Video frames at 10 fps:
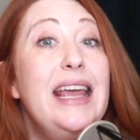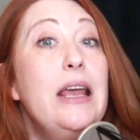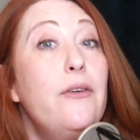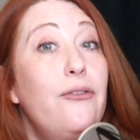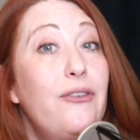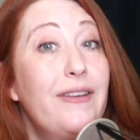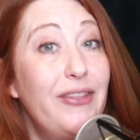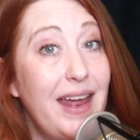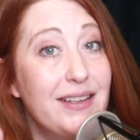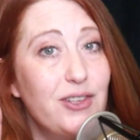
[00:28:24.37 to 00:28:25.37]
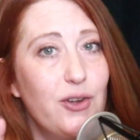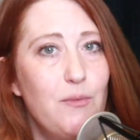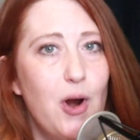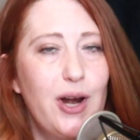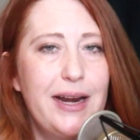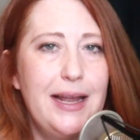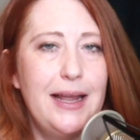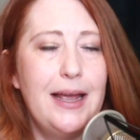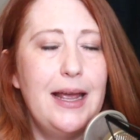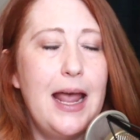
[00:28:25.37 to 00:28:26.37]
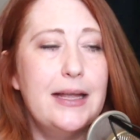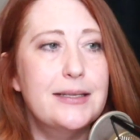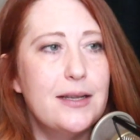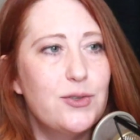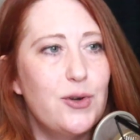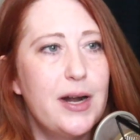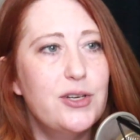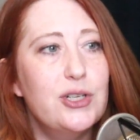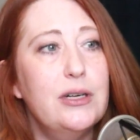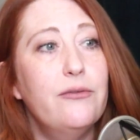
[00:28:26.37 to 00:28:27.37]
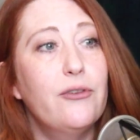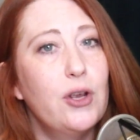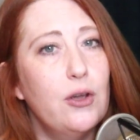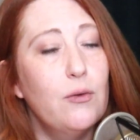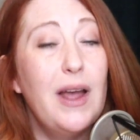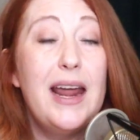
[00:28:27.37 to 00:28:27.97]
if that is a good marketing and sales strategy for you.